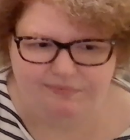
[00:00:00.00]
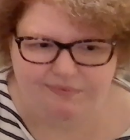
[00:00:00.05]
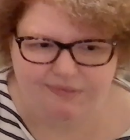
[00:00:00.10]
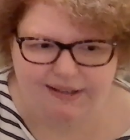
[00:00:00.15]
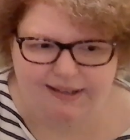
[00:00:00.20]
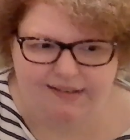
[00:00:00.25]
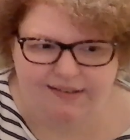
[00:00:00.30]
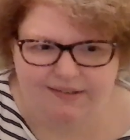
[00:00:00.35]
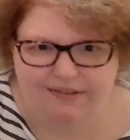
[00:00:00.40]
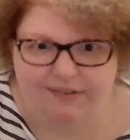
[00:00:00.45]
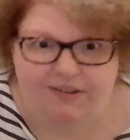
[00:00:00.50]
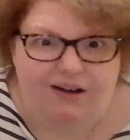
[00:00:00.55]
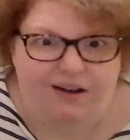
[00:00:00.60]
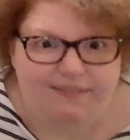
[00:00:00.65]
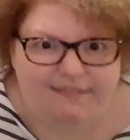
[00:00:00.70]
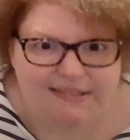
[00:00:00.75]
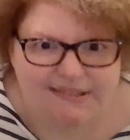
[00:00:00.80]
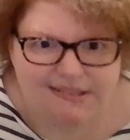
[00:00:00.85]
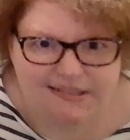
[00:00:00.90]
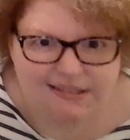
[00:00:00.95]
Like,
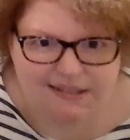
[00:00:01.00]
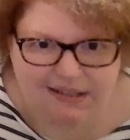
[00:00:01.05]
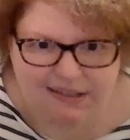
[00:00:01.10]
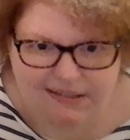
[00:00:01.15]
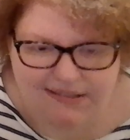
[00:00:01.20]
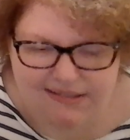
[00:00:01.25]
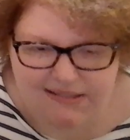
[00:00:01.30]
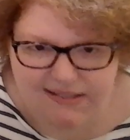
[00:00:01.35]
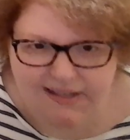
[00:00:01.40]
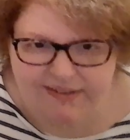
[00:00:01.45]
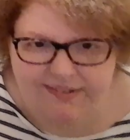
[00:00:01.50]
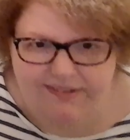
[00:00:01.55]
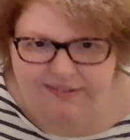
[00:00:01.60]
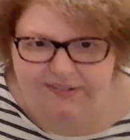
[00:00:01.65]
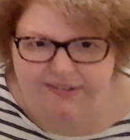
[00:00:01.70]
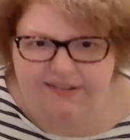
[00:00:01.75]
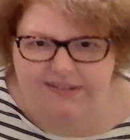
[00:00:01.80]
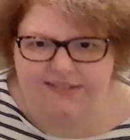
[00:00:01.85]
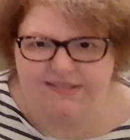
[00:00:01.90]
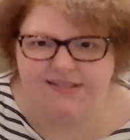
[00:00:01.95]
obviously they get
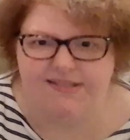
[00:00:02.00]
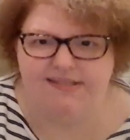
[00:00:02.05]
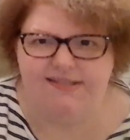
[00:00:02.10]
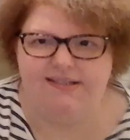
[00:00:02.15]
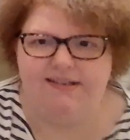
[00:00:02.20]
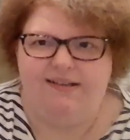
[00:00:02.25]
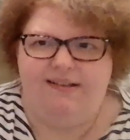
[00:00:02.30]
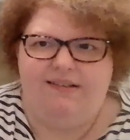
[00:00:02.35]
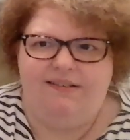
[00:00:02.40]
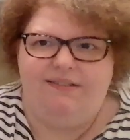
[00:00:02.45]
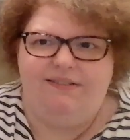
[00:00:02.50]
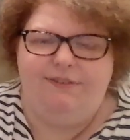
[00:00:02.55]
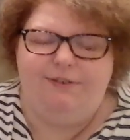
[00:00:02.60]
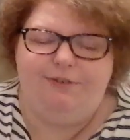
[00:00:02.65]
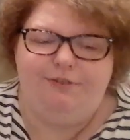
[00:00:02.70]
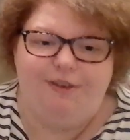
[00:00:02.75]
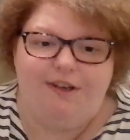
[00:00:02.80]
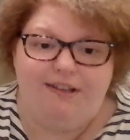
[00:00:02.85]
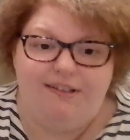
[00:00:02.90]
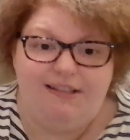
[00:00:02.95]
together. It's a
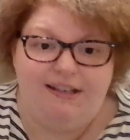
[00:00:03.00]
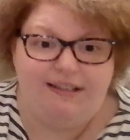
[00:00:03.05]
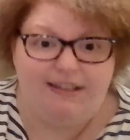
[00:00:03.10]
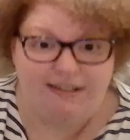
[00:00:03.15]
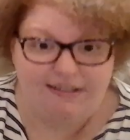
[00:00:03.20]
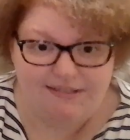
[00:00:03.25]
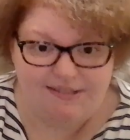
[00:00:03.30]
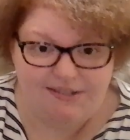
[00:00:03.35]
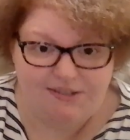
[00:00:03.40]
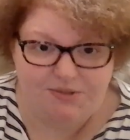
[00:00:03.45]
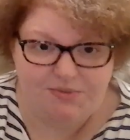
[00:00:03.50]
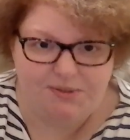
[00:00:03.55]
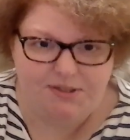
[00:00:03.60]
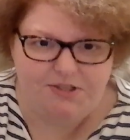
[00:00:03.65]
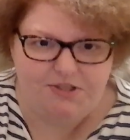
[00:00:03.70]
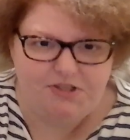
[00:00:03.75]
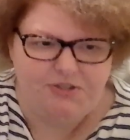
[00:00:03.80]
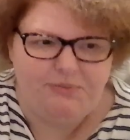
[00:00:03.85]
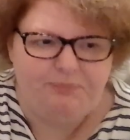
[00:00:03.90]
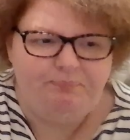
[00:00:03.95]
fake dating
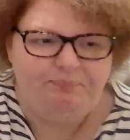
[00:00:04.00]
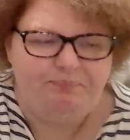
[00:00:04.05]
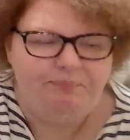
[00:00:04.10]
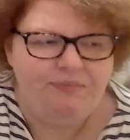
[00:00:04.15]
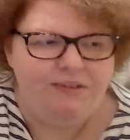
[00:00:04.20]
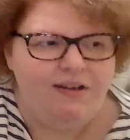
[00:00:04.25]
situation.